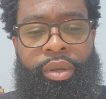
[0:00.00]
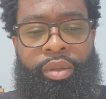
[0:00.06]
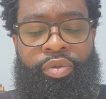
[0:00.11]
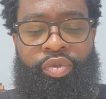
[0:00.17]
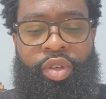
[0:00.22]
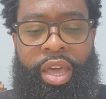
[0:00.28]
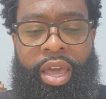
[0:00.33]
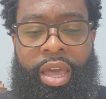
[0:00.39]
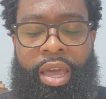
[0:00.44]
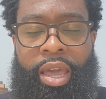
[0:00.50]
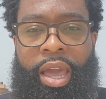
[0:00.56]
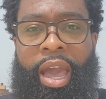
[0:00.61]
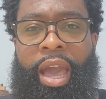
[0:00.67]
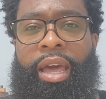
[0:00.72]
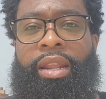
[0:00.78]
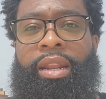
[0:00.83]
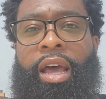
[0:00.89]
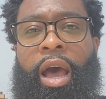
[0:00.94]
they
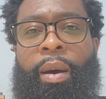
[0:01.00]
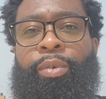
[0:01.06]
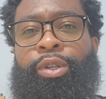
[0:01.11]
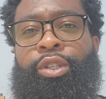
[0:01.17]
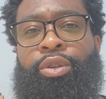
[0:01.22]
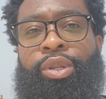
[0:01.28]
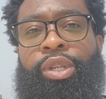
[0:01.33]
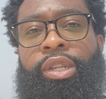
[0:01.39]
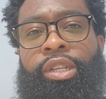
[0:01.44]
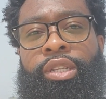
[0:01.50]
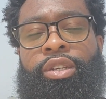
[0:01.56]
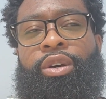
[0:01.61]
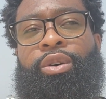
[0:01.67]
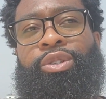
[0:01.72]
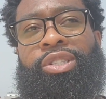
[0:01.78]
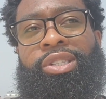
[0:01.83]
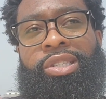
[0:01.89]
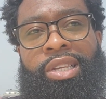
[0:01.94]
had an opportunity to
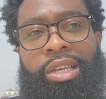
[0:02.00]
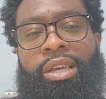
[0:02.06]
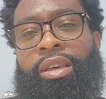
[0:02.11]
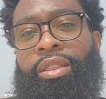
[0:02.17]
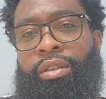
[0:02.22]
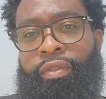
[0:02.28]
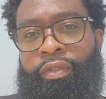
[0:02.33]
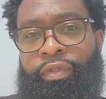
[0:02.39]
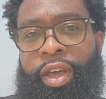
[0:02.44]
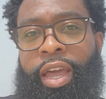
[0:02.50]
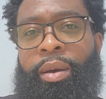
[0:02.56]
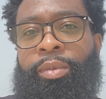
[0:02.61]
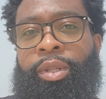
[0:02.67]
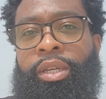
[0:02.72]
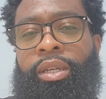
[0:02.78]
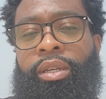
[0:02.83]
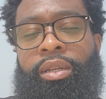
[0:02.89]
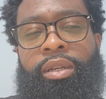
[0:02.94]
go see the
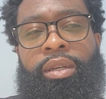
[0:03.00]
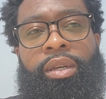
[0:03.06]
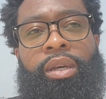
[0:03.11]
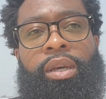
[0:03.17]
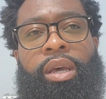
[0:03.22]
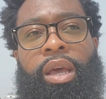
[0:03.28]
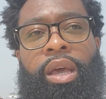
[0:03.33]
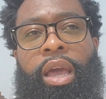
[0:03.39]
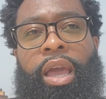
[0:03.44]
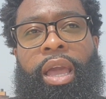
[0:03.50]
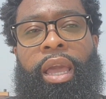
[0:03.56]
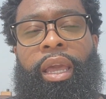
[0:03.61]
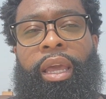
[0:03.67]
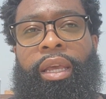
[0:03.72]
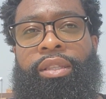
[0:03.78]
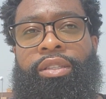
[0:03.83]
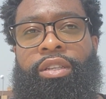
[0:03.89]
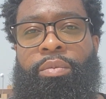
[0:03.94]
family
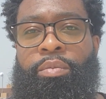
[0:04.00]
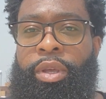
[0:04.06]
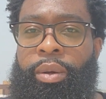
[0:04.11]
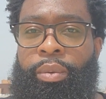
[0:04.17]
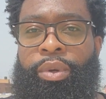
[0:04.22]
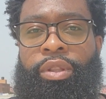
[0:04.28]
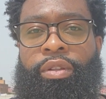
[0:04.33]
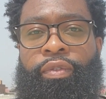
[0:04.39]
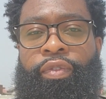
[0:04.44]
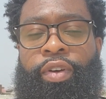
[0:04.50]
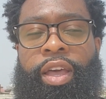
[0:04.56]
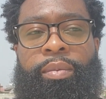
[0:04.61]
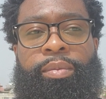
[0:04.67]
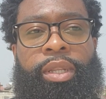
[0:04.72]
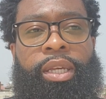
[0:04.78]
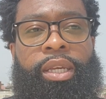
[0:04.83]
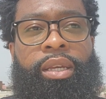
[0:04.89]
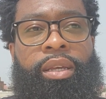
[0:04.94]
and to meet with the
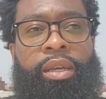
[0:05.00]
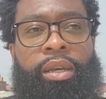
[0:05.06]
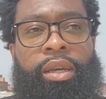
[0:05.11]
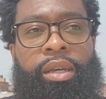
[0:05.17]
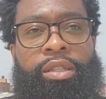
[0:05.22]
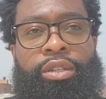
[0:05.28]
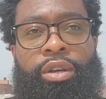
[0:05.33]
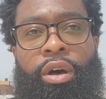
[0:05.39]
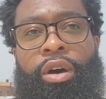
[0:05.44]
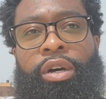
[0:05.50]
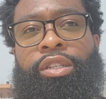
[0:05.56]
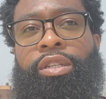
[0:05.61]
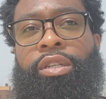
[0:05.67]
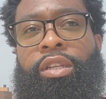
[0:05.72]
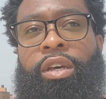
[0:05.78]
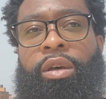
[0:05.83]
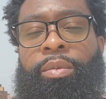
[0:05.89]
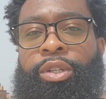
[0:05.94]
family, talk to
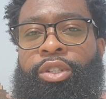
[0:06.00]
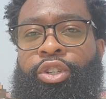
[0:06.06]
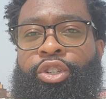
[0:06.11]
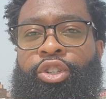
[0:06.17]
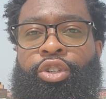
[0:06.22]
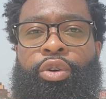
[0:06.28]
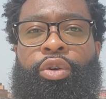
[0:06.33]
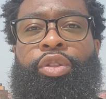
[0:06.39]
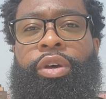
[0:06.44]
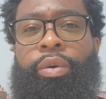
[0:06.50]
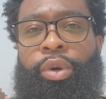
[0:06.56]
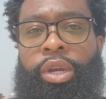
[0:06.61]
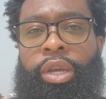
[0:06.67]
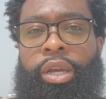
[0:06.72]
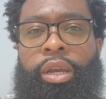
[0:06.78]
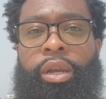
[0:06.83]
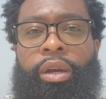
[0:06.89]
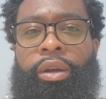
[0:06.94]
them, and just show that we're
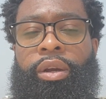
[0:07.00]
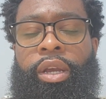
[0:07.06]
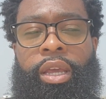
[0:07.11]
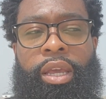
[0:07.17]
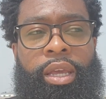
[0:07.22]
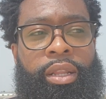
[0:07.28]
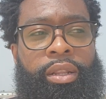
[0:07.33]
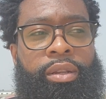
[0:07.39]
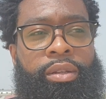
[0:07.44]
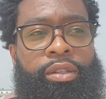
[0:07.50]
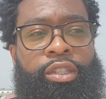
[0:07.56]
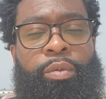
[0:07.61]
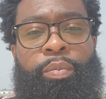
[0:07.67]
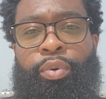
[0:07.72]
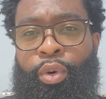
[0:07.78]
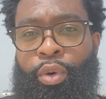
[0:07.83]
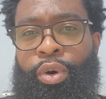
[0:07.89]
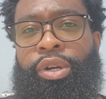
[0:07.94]
here in
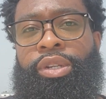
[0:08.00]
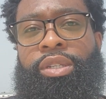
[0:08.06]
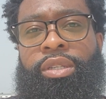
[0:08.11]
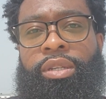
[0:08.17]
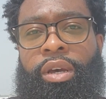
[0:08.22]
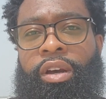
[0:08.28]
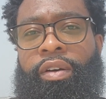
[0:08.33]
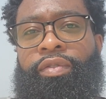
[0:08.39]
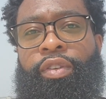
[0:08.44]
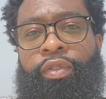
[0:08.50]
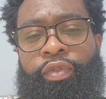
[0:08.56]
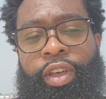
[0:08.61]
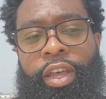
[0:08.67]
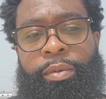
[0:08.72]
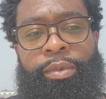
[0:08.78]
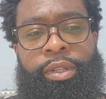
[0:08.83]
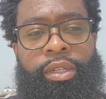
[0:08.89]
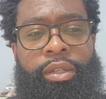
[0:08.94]
support of the
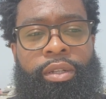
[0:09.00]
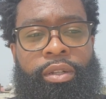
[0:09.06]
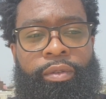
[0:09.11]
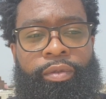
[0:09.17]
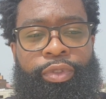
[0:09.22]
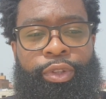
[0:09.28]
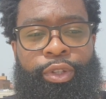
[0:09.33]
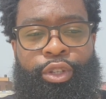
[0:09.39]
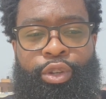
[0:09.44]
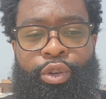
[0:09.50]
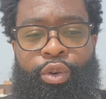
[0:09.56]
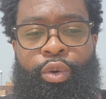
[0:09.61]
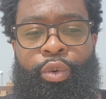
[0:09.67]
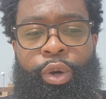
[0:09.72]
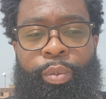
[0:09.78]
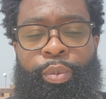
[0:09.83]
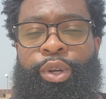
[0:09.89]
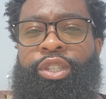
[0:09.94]
family. Two,
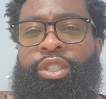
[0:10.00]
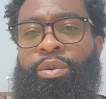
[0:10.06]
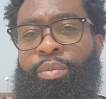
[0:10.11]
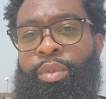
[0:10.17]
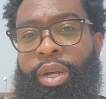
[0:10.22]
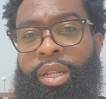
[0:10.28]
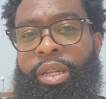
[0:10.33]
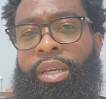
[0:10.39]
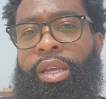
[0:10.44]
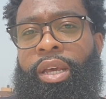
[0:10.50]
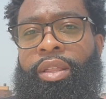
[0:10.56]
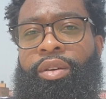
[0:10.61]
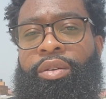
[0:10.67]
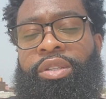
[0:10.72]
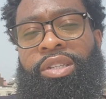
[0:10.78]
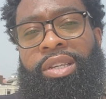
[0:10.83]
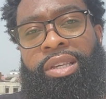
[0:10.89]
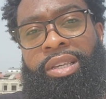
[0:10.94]
we put some money together
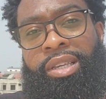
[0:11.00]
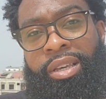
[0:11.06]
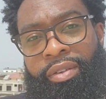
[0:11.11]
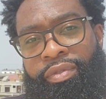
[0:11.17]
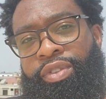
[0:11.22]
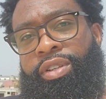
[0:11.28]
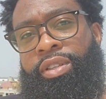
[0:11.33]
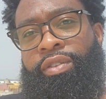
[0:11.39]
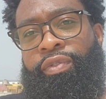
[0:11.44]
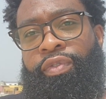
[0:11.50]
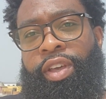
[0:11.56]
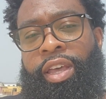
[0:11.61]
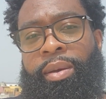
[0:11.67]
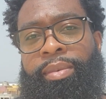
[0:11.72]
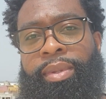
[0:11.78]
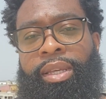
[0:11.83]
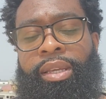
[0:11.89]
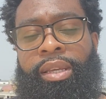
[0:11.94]
to give to the
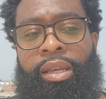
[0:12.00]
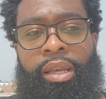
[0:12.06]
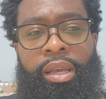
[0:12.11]
family.